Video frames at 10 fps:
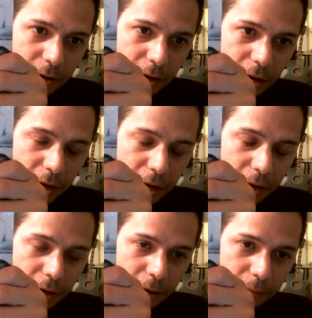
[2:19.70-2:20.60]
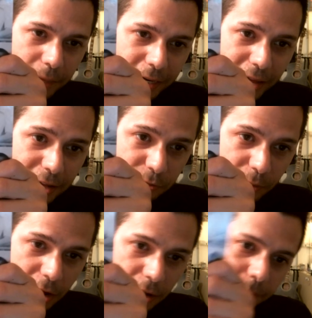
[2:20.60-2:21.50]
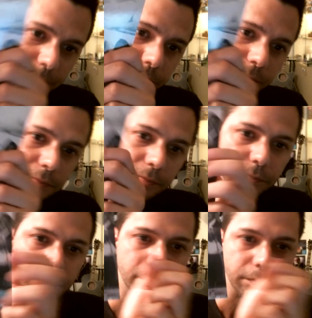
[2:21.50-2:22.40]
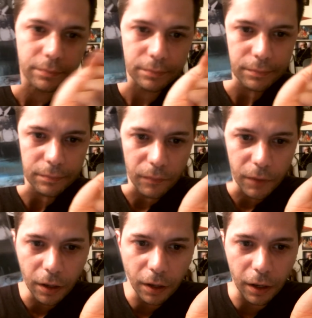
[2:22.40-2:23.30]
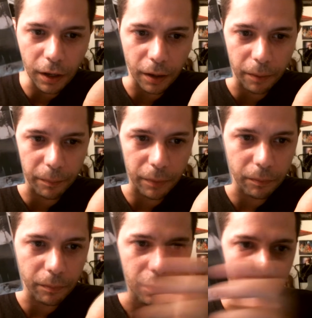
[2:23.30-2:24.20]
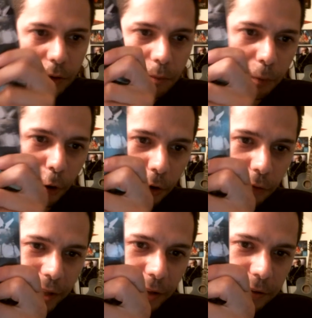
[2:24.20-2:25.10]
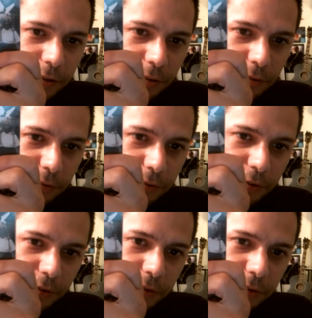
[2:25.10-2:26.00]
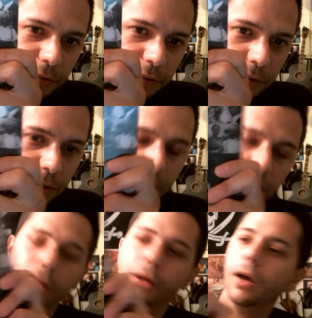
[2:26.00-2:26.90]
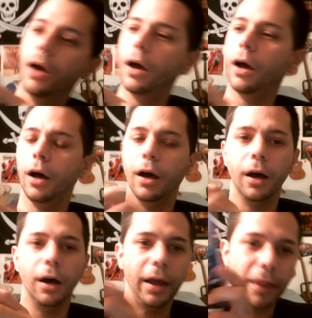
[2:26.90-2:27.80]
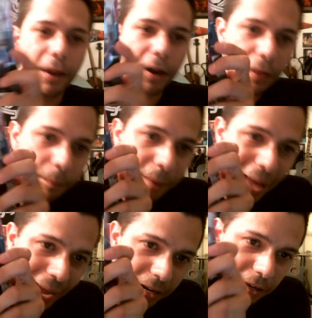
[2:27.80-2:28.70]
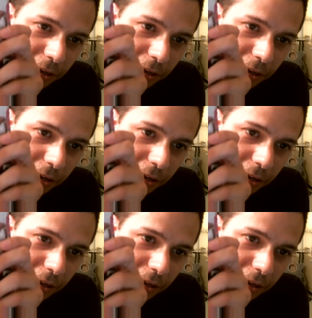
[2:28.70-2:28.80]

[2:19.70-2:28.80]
uh, my dad's mom, um, more relatives. Uh, and then on the back